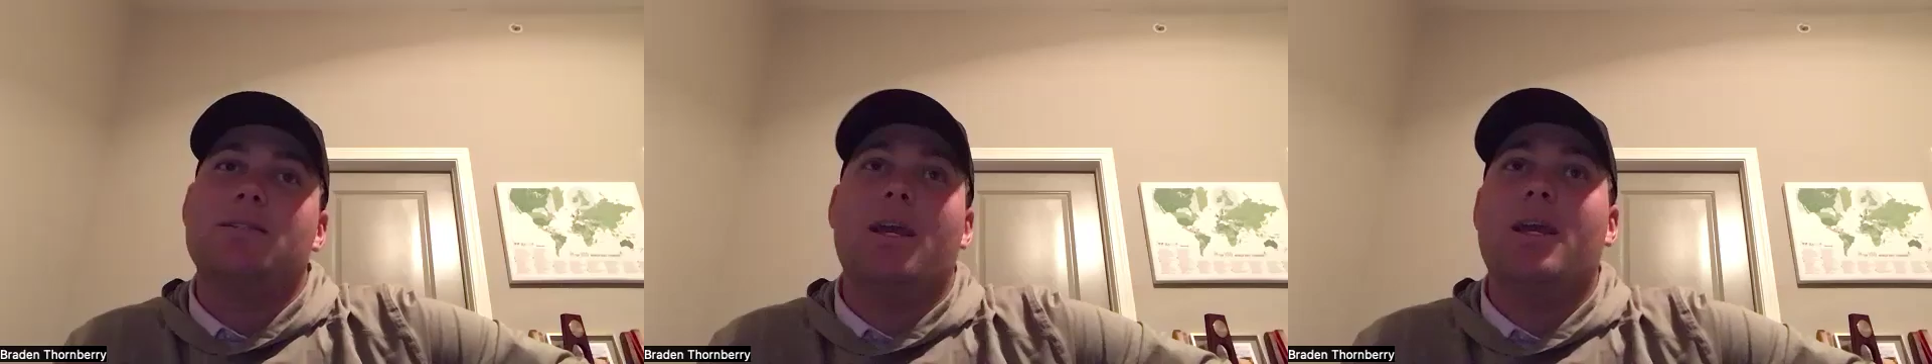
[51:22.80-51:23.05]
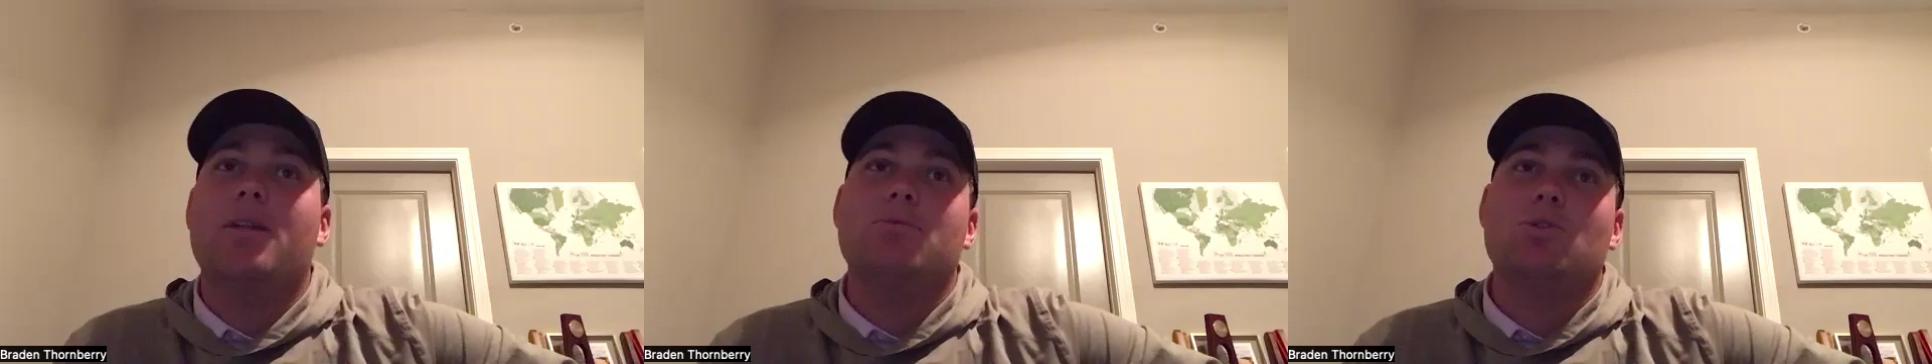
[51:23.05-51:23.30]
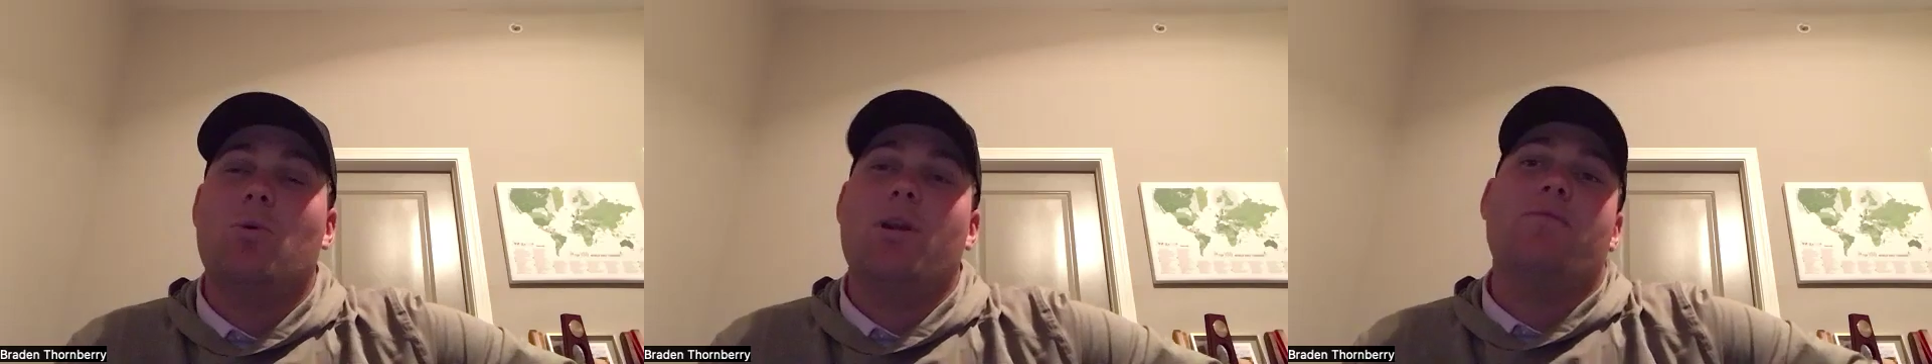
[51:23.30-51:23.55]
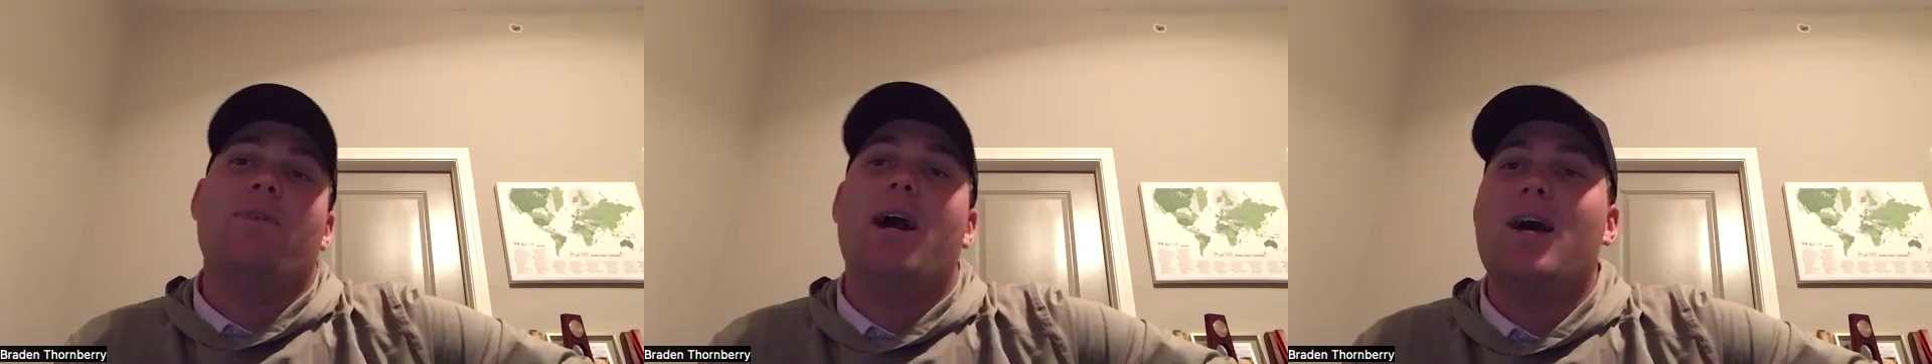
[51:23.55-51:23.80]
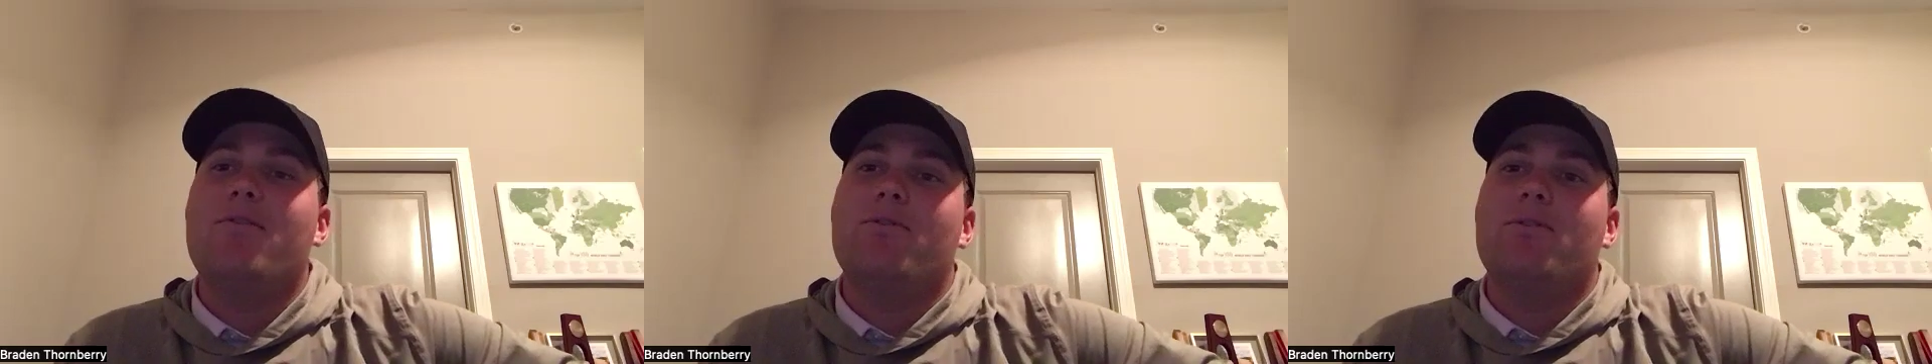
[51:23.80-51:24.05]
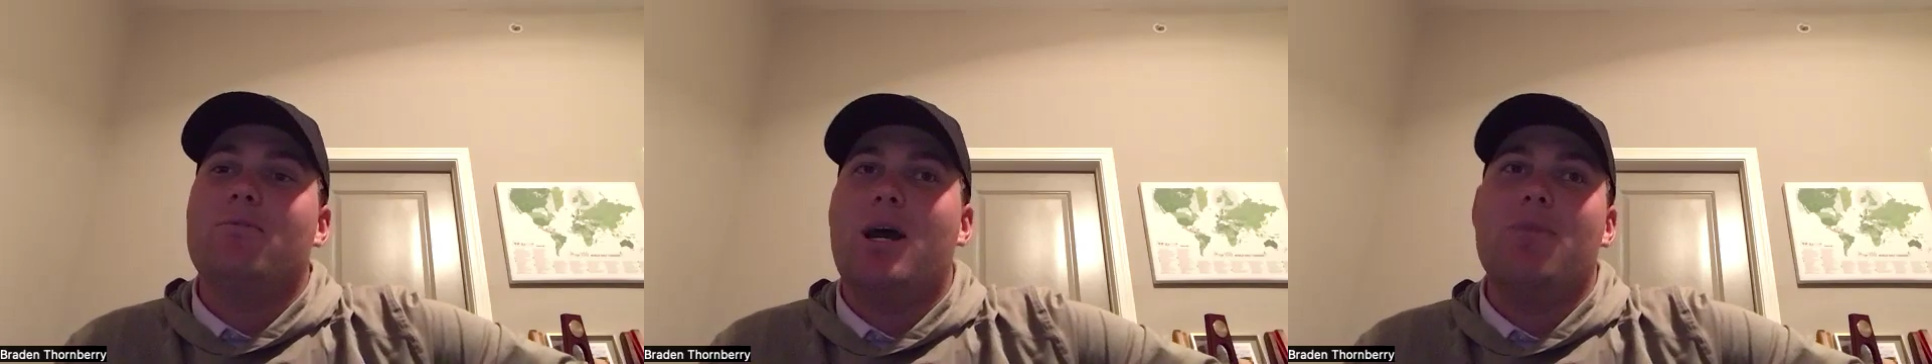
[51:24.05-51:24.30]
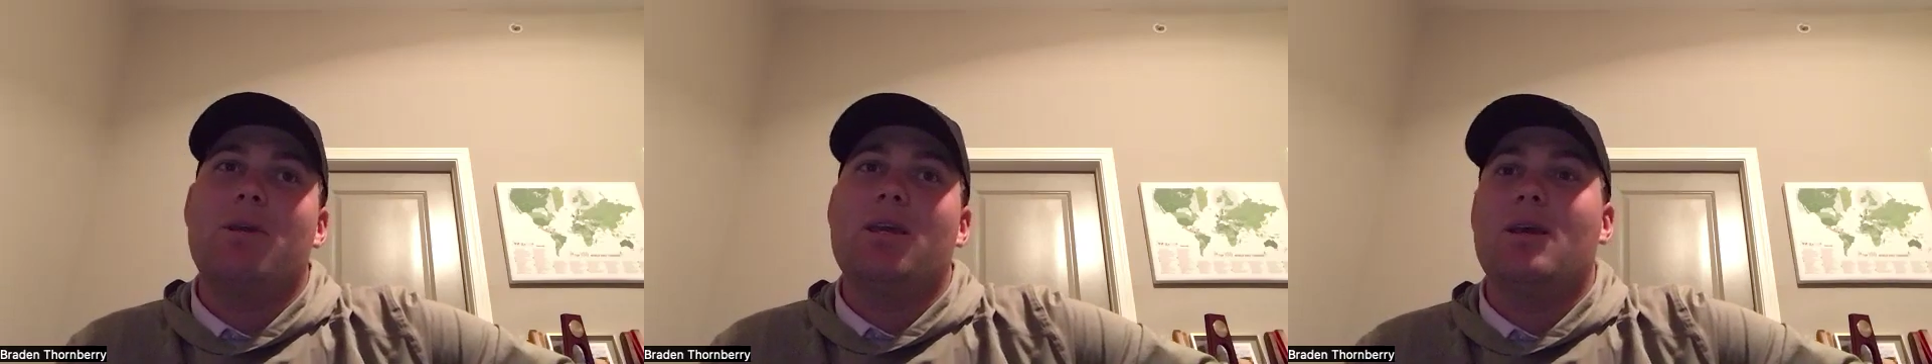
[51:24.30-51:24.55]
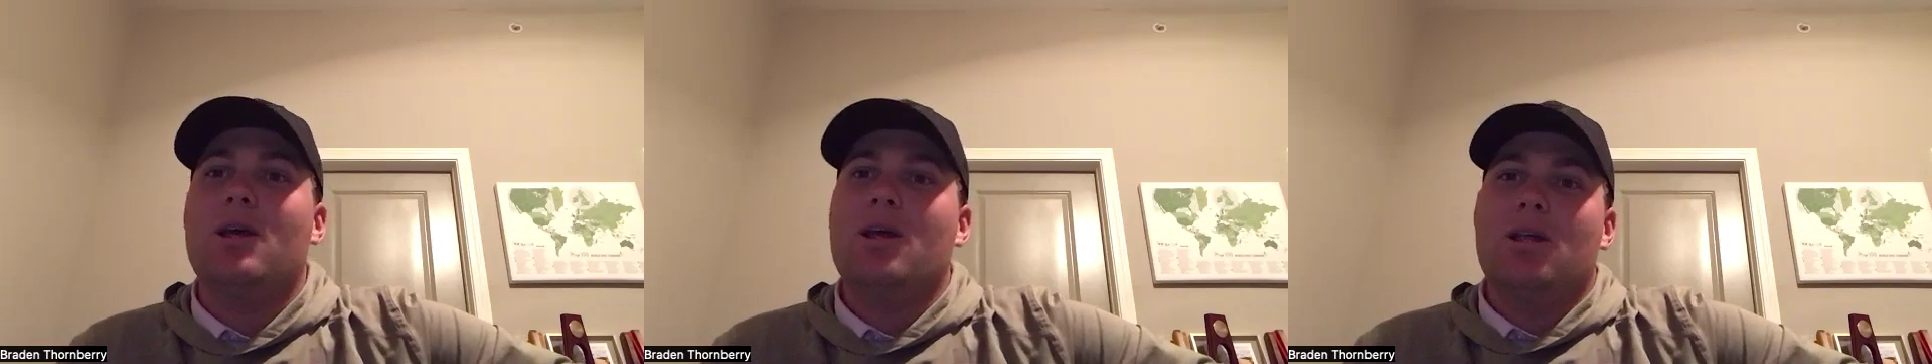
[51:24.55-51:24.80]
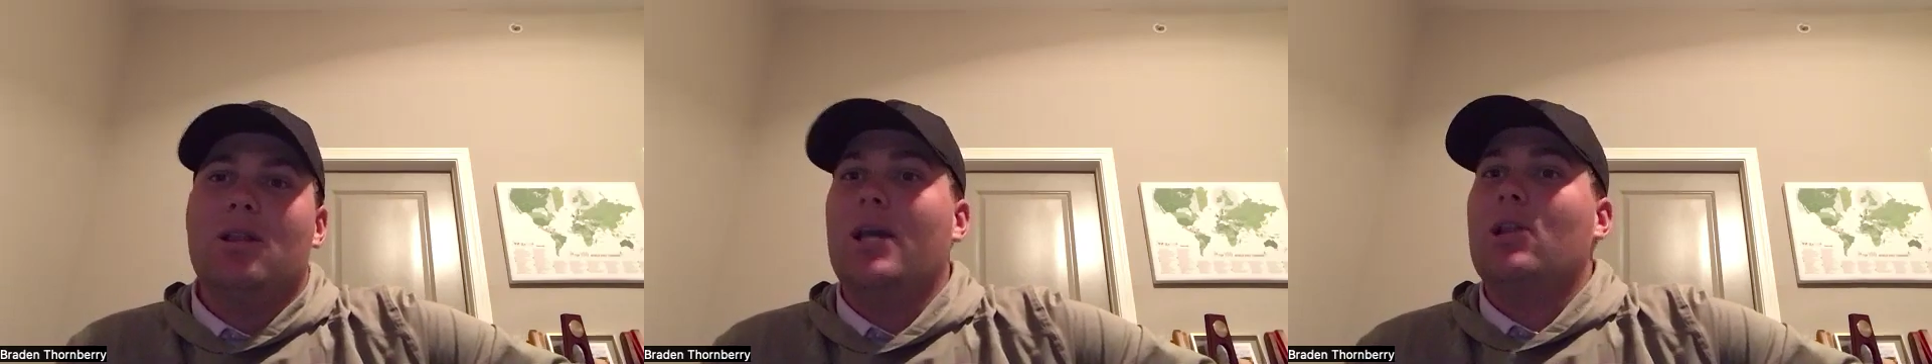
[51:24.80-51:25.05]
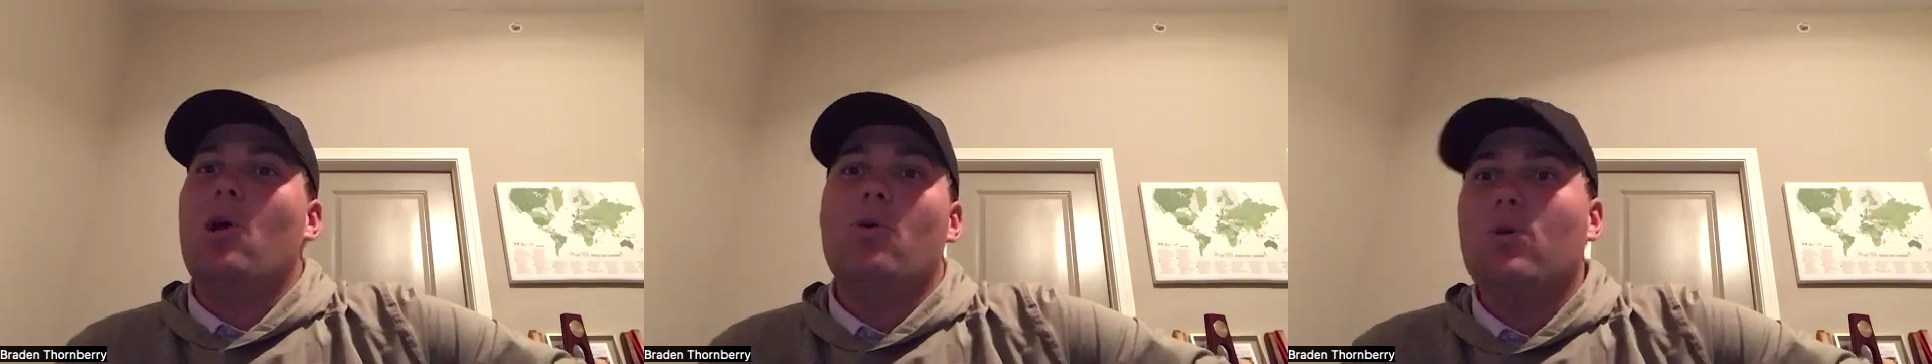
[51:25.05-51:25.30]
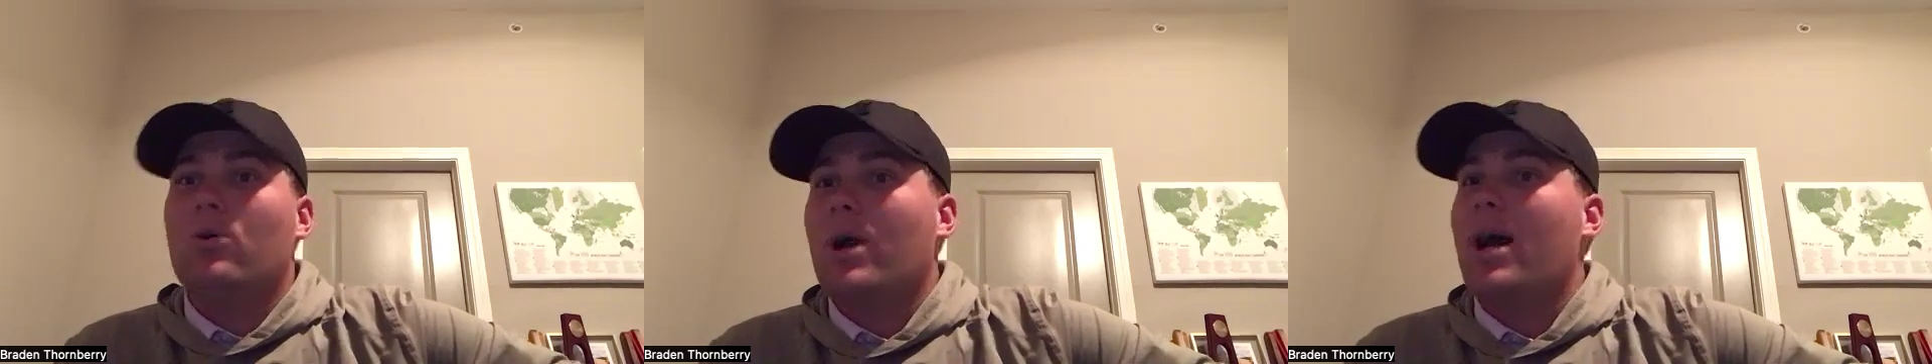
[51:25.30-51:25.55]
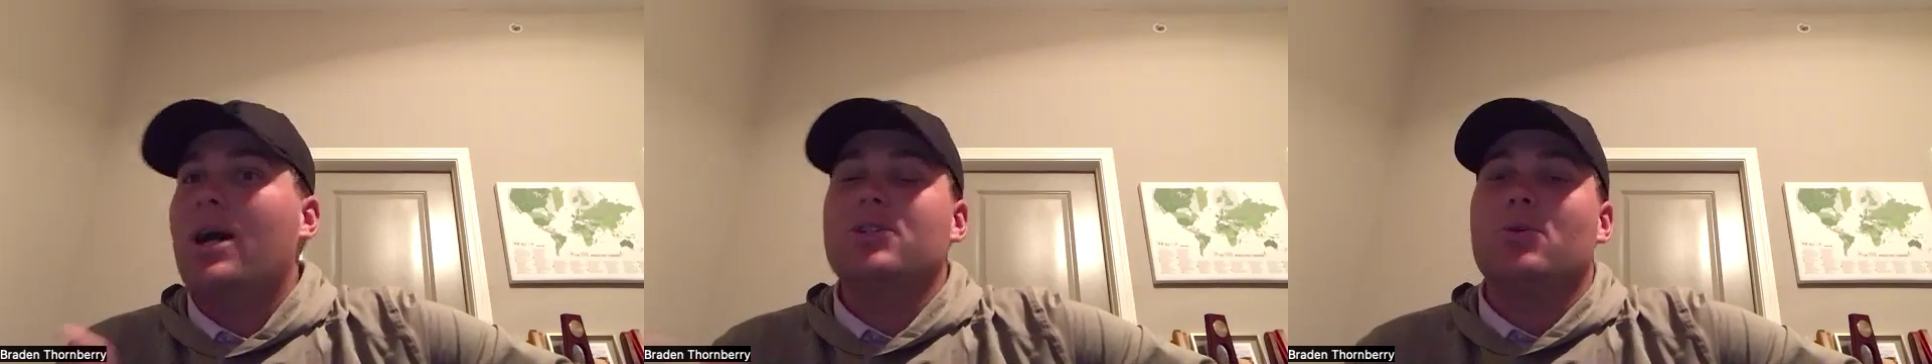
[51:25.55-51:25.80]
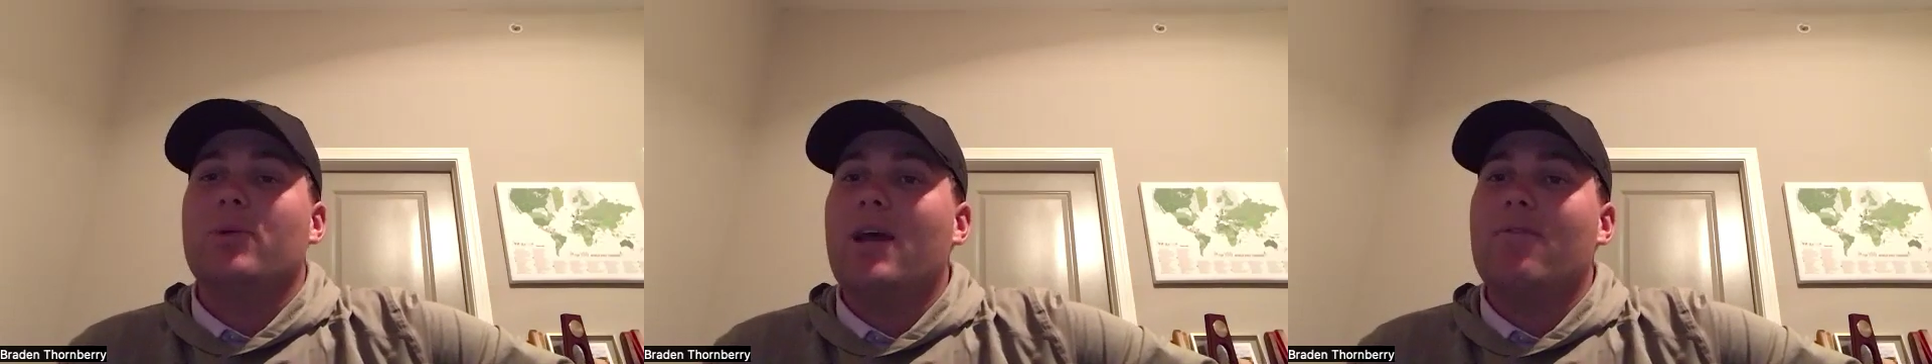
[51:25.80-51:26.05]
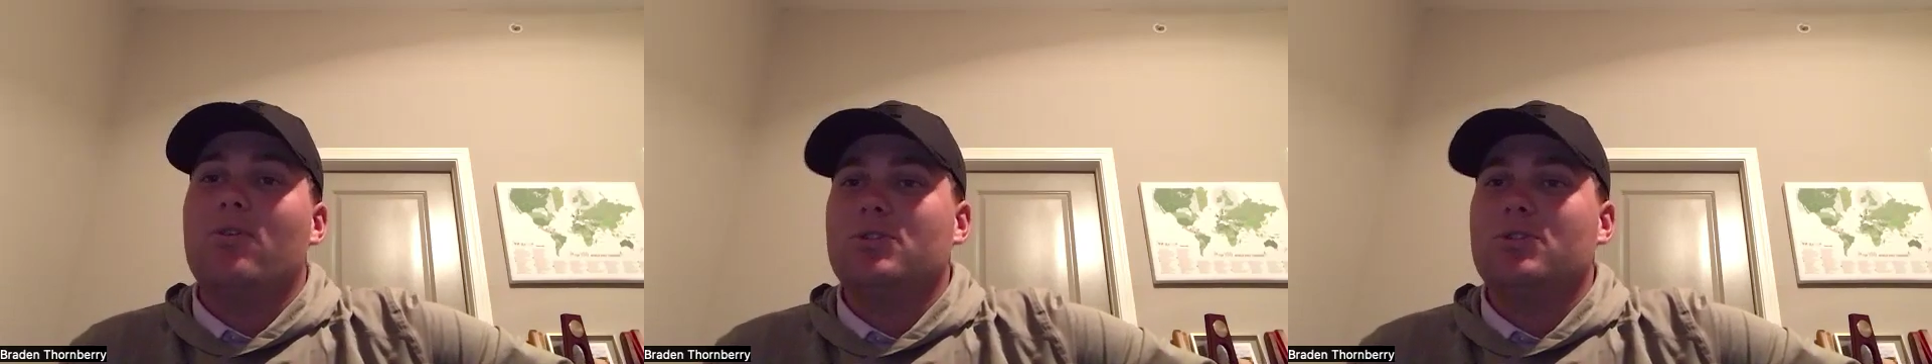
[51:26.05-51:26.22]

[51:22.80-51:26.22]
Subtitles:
and 25 of them might be like local guys or whatever.